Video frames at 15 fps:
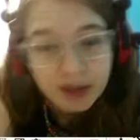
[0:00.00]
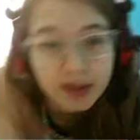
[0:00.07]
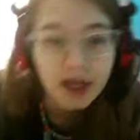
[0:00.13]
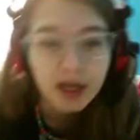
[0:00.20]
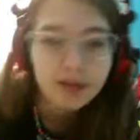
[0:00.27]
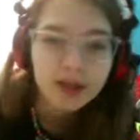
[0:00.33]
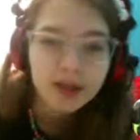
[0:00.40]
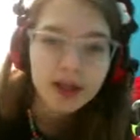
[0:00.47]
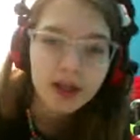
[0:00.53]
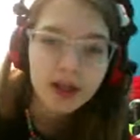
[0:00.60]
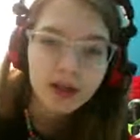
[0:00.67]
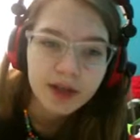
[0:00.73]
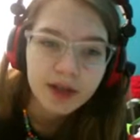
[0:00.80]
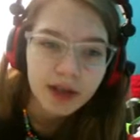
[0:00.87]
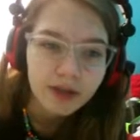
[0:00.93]
gonna
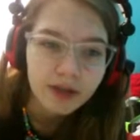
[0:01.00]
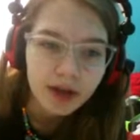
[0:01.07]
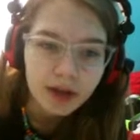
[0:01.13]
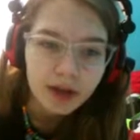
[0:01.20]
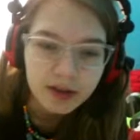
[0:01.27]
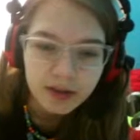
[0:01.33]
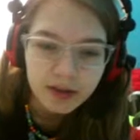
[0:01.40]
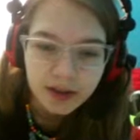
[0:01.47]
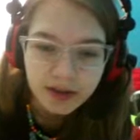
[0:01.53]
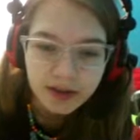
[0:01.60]
get right into it.